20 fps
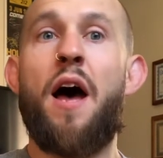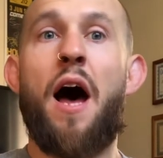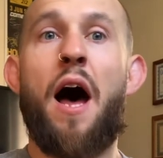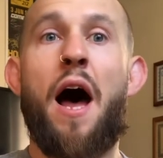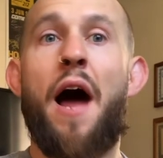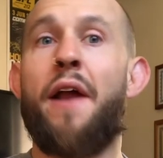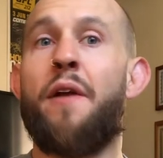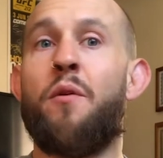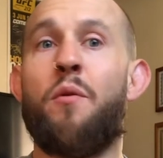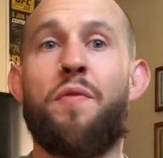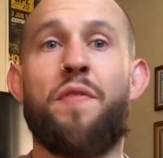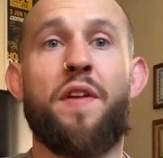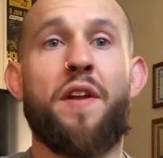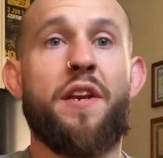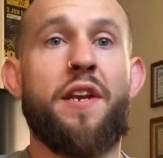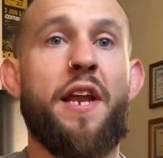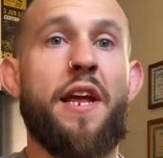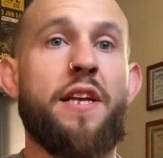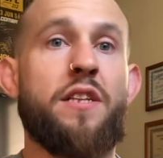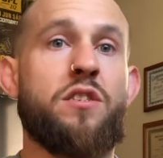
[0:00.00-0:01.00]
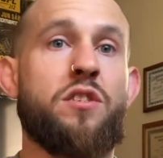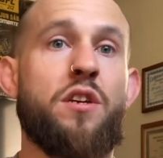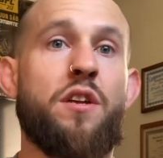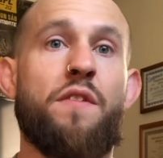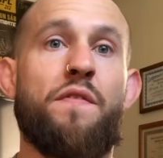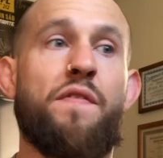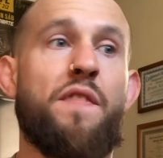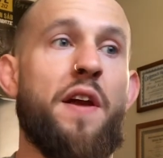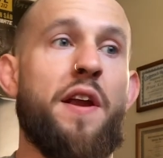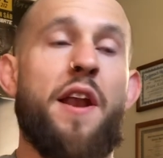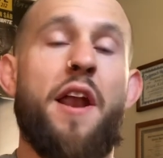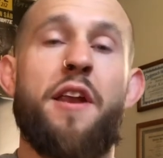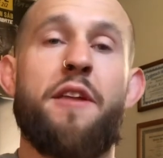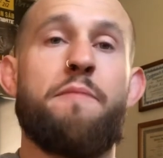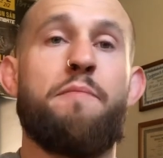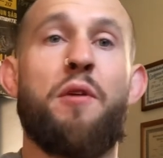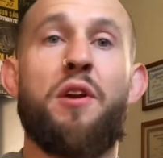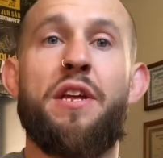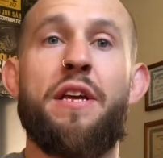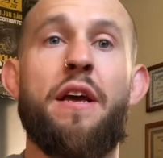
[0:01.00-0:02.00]
I don't think Nate's going to fight
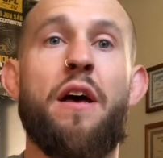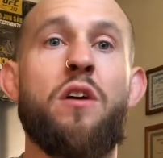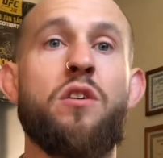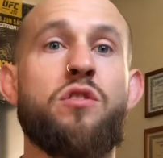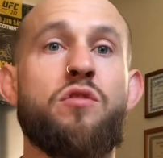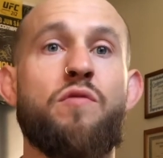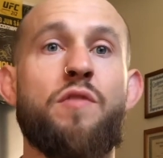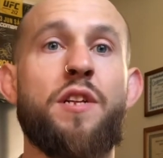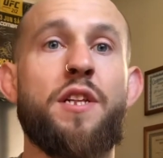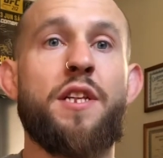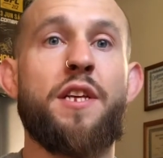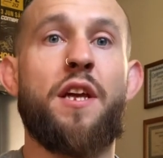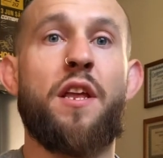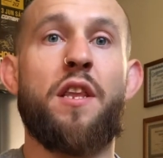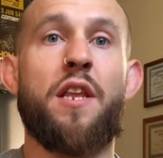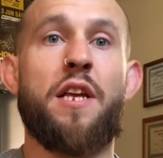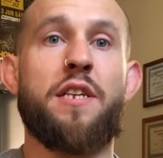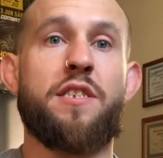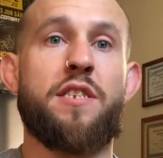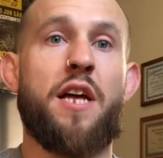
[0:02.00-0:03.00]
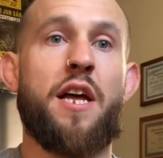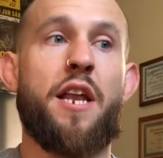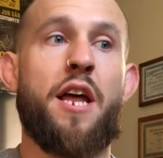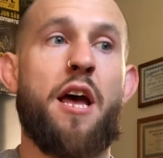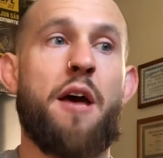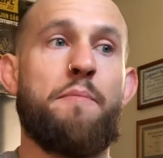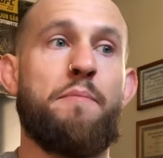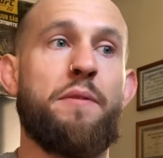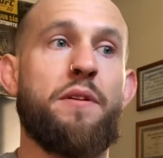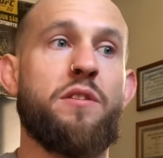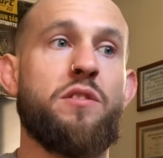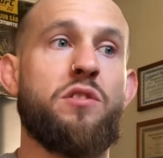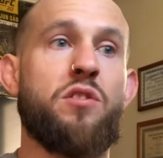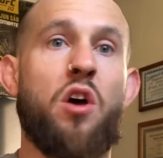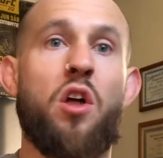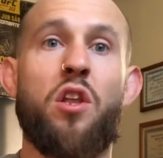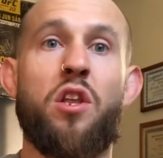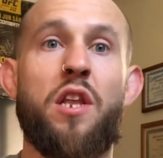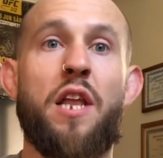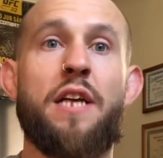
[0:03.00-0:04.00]
anybody else, really, unless that happens,
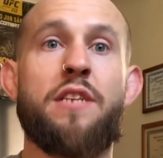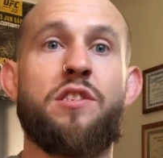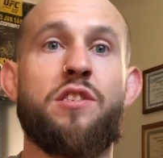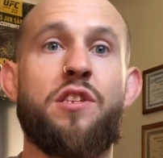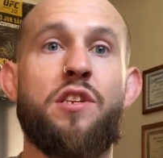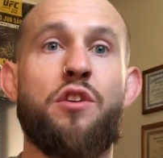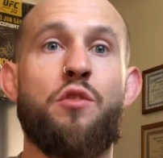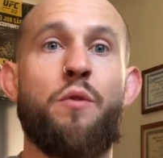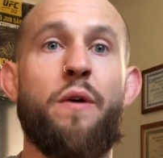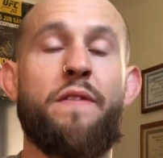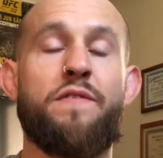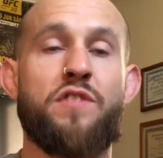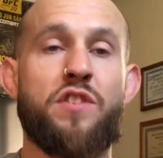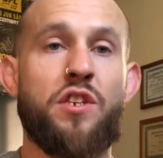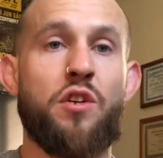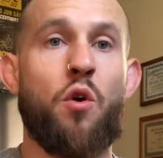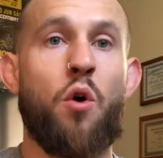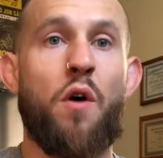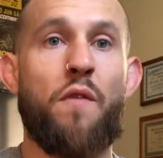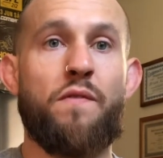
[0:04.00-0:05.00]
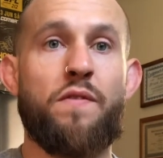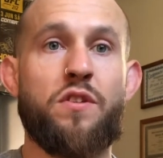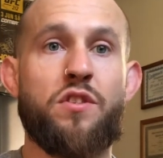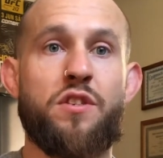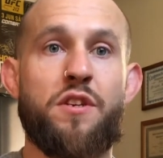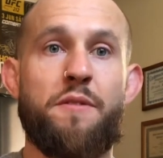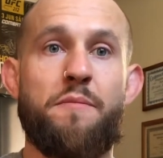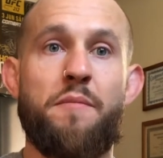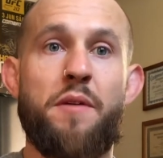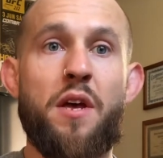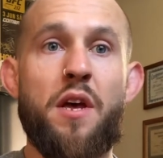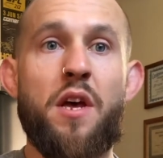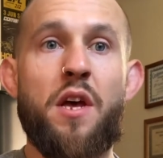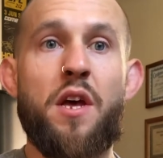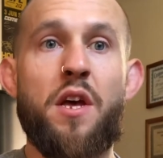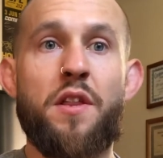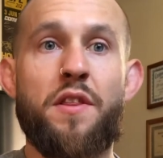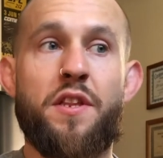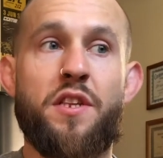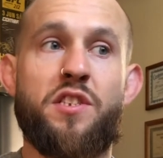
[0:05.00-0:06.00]
unless the UFC offers him
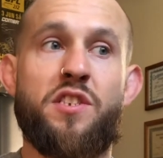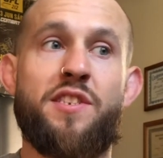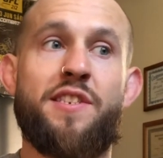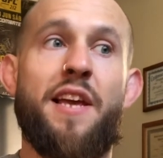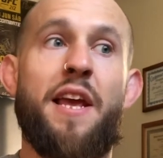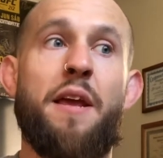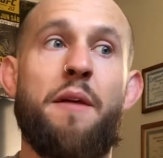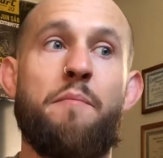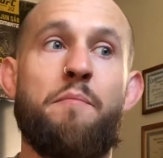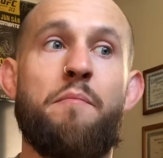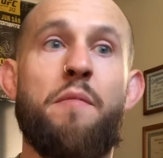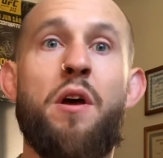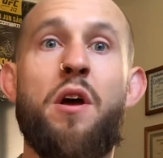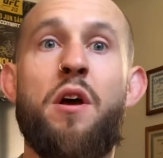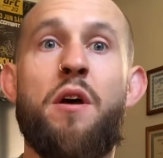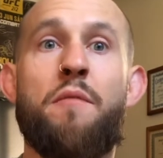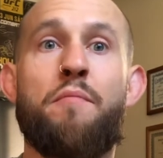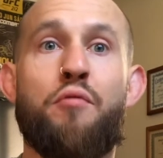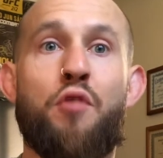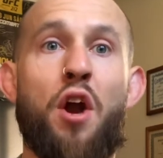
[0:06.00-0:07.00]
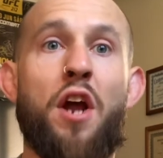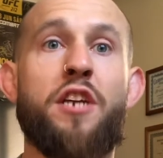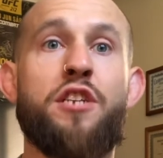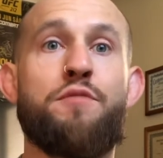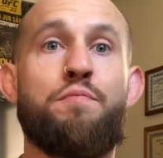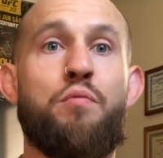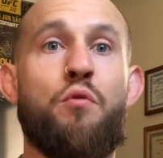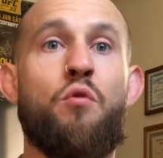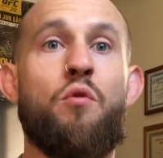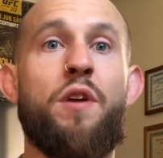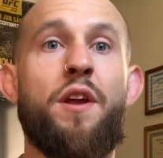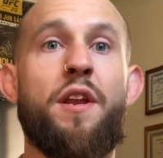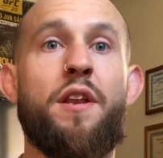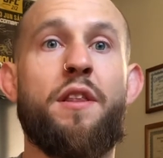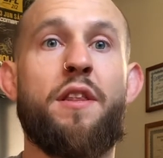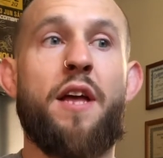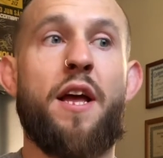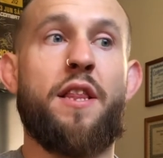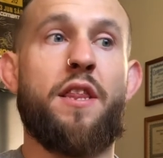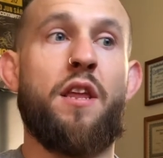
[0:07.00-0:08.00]
the same price point
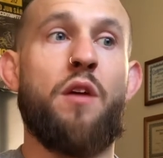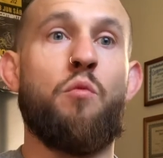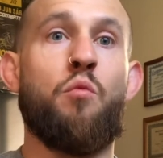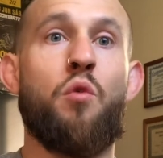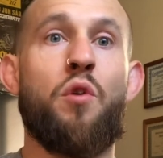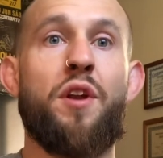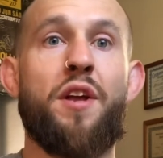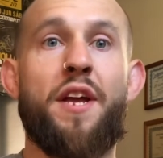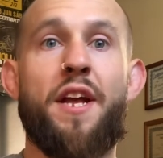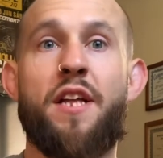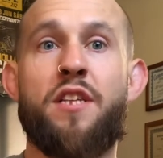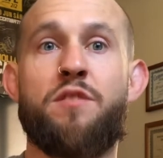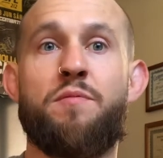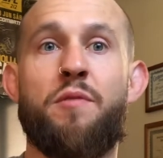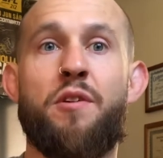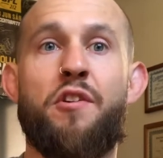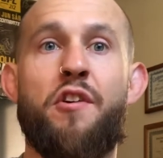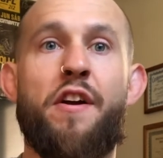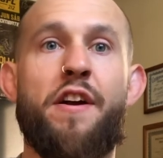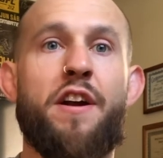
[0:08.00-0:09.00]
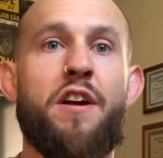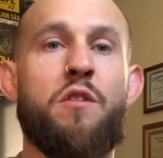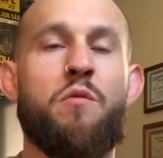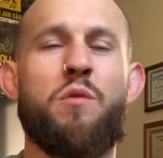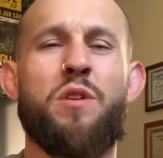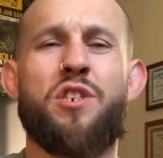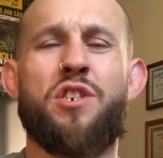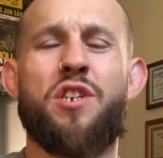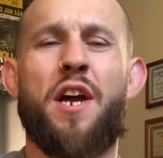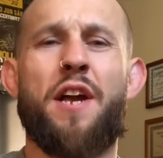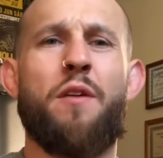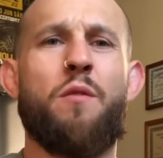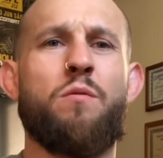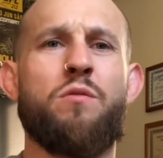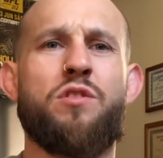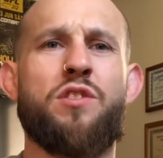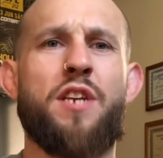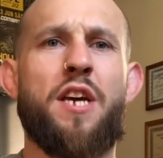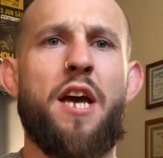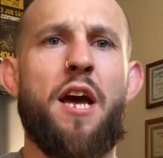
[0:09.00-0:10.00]
that they would against McGregor, which I don't
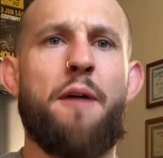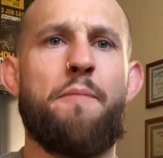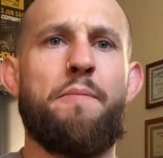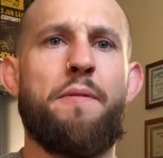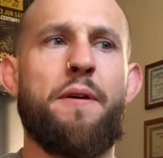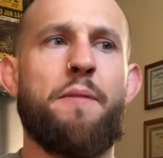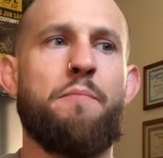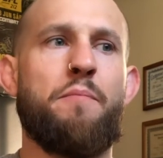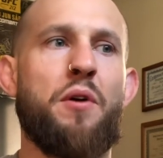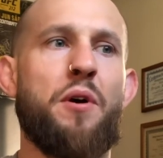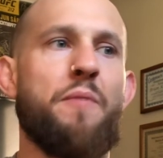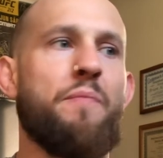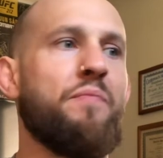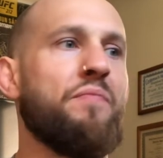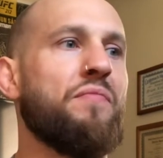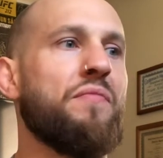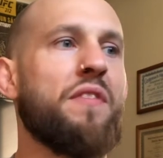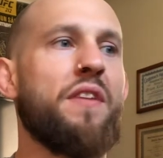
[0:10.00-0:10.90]
see happening, but